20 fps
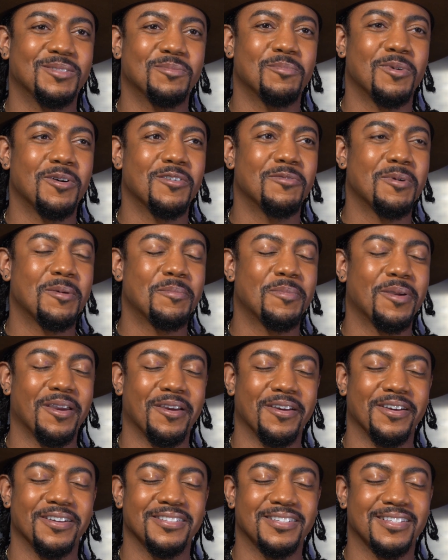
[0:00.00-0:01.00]
Both my
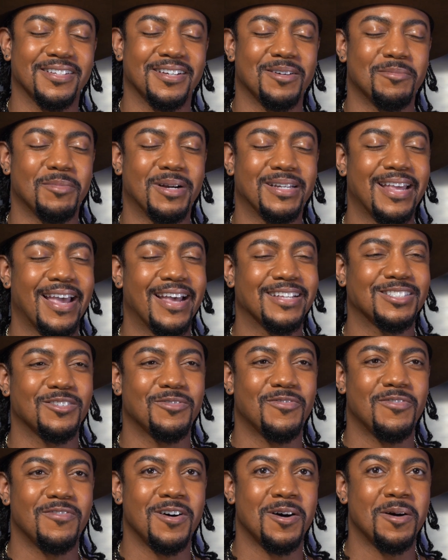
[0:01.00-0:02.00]
parents, my dad's
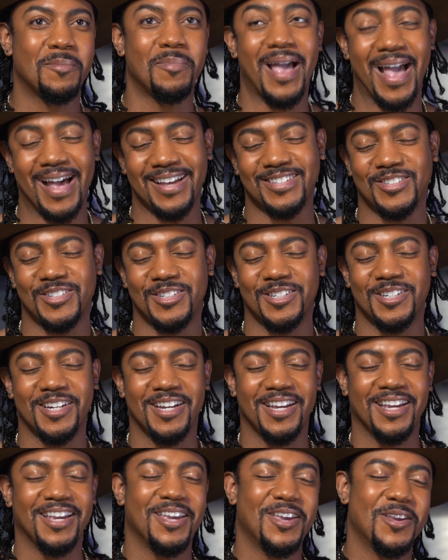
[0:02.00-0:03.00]
a pastor
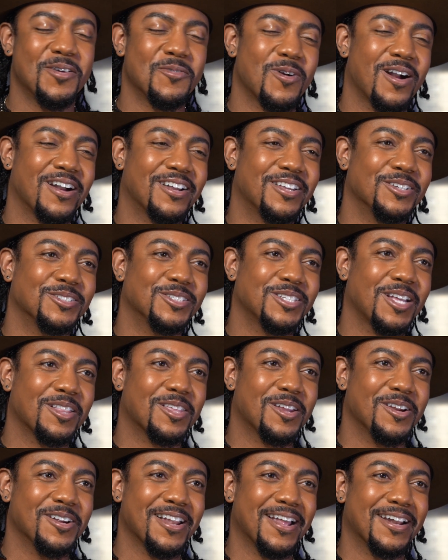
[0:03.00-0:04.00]
in Rock Hill, South
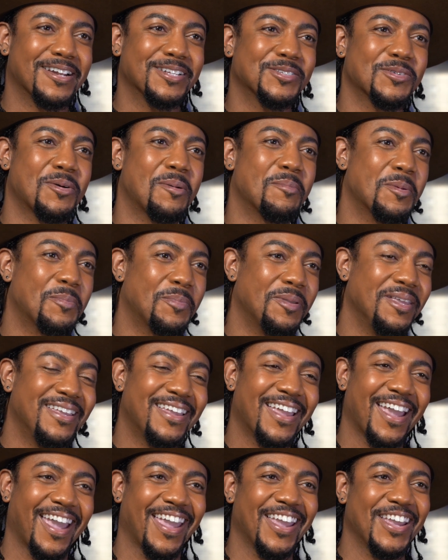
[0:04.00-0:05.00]
Carolina, so I'm a
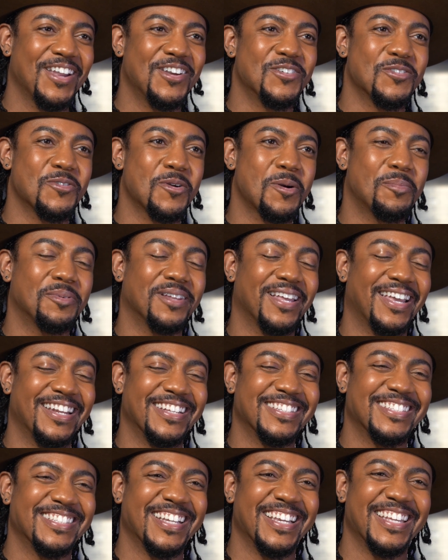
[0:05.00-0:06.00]
PK. Grew up playing
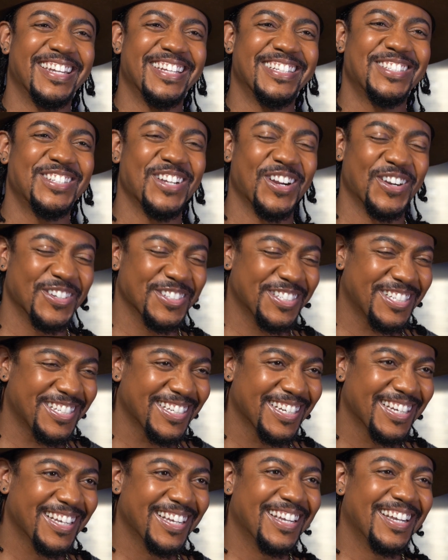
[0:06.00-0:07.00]
and singing in church
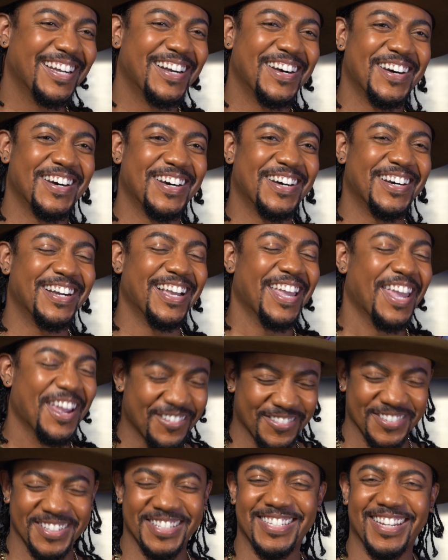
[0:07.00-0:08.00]

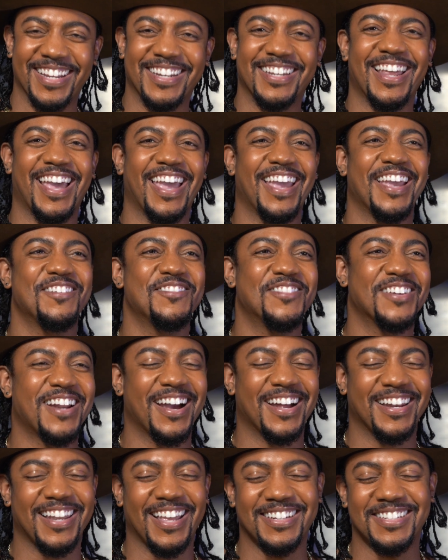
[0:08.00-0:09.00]
every Sunday, but
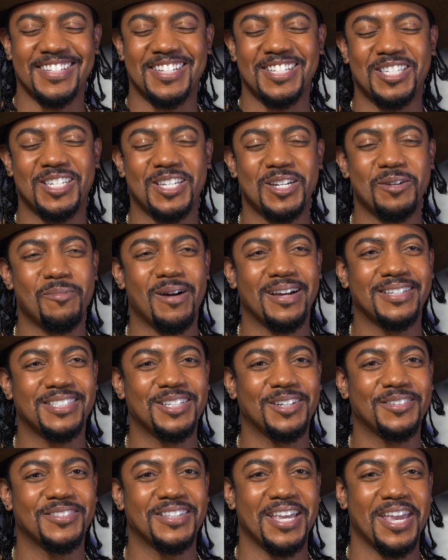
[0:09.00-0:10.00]
I like to consider
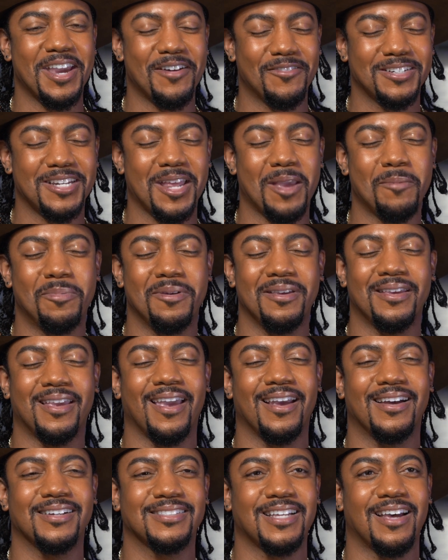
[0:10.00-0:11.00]
myself the everyday PK
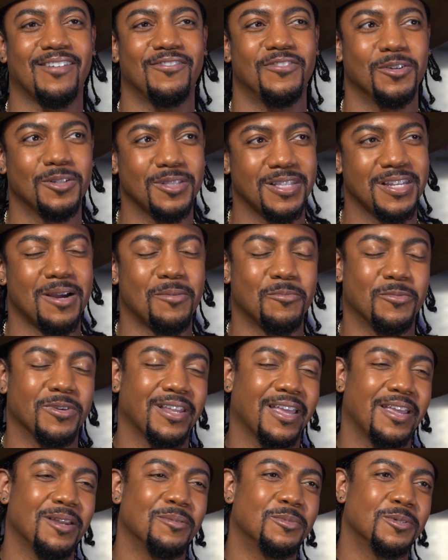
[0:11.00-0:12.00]
because I feel that I'm
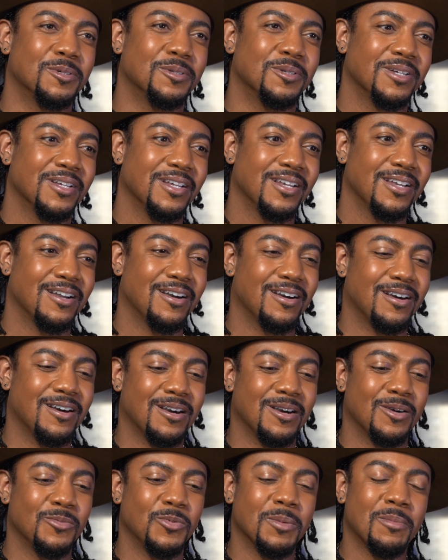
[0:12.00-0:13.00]

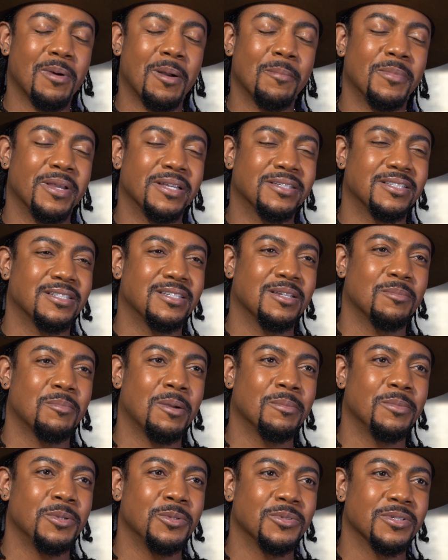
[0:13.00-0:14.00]
relatable with my message and my
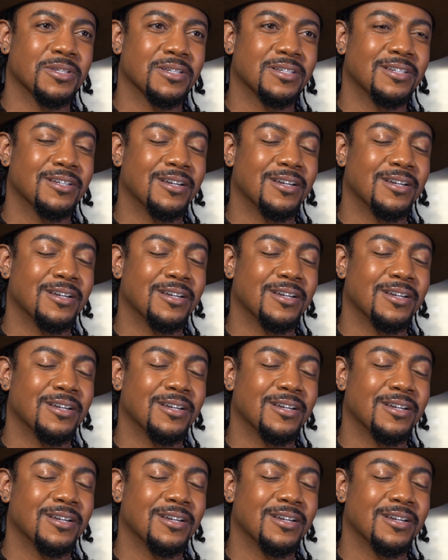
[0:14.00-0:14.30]
music.